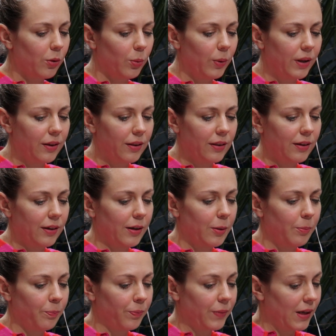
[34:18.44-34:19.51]
with,
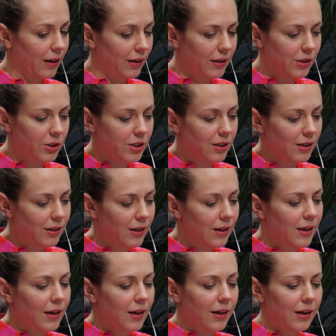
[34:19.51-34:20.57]
Alice?
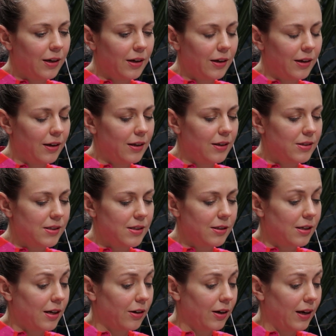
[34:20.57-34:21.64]
Is
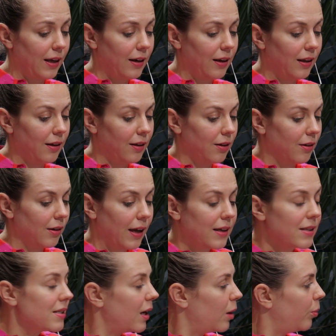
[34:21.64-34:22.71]
there any
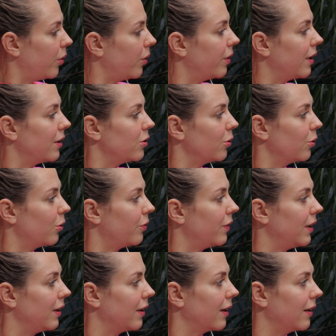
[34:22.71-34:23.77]
example that you
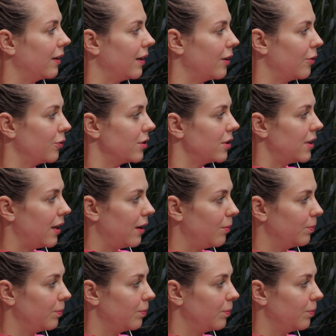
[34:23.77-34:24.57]
already can give today?